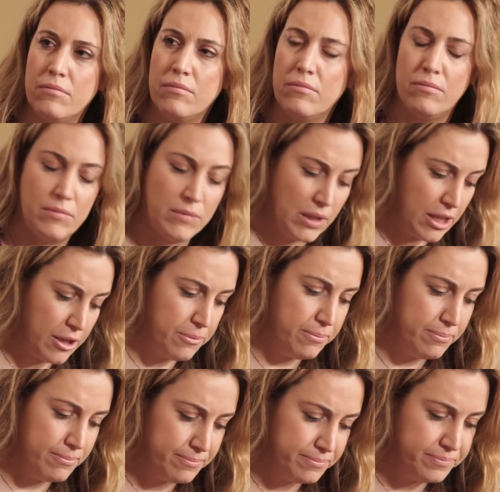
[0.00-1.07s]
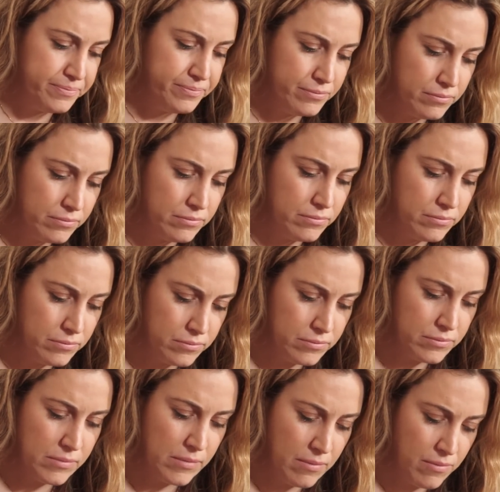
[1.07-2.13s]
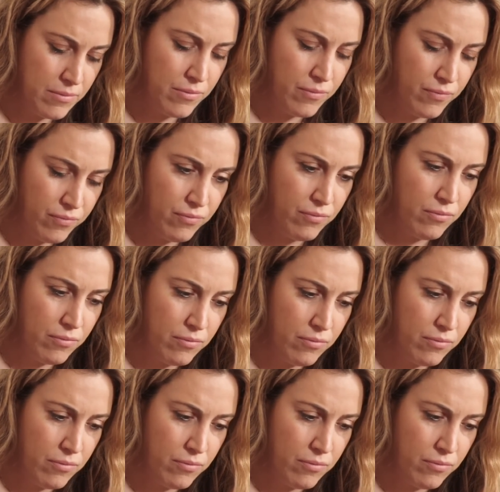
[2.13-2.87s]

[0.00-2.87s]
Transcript: you know, yeah. that meaningfully does make kids safer, but